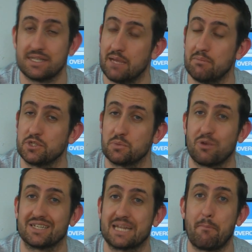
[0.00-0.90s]
the temperatures
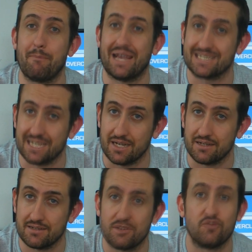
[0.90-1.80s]
were actually better
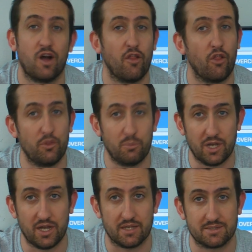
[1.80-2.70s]
rather than
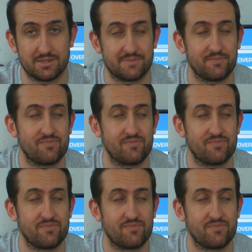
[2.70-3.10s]
worse.